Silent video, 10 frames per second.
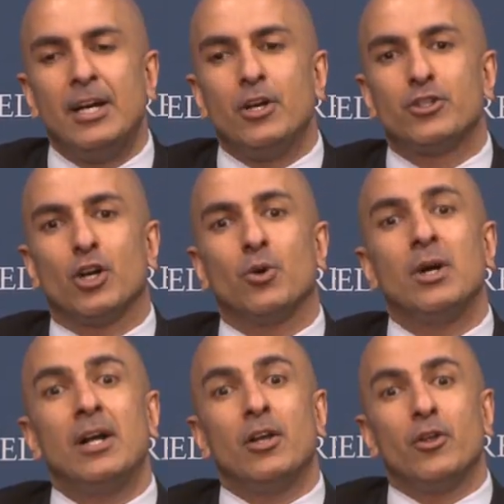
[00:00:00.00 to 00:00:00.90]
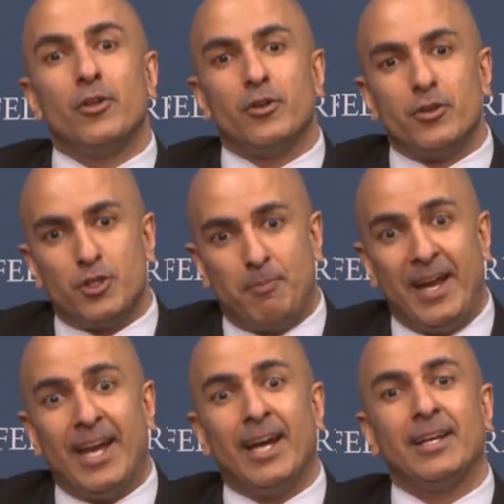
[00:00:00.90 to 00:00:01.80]
So
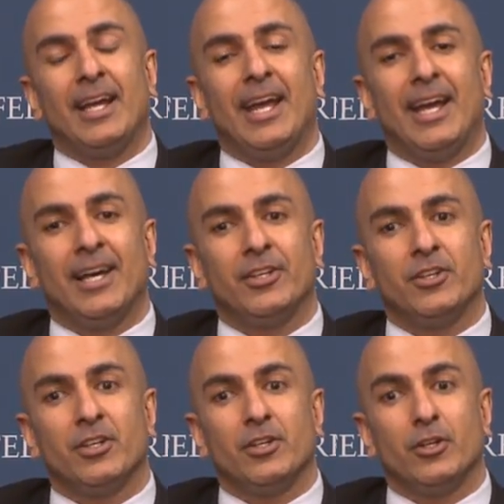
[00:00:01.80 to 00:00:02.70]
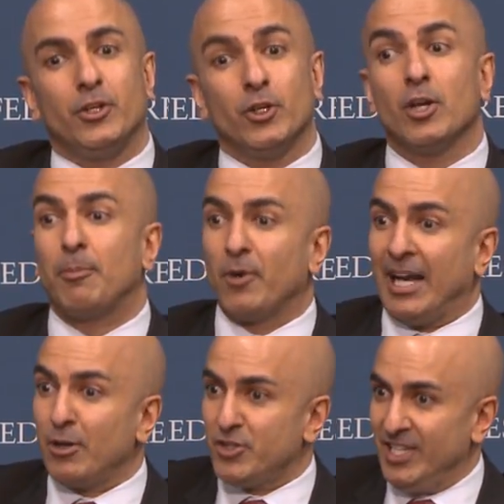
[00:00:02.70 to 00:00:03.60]
Japan and Europe are
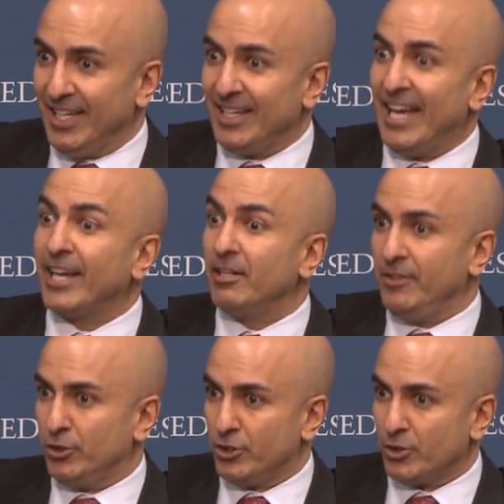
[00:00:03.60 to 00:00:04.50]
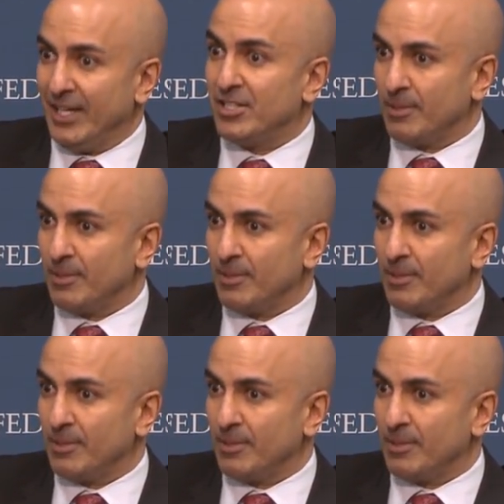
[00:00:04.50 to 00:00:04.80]
now seeing negative interest rates.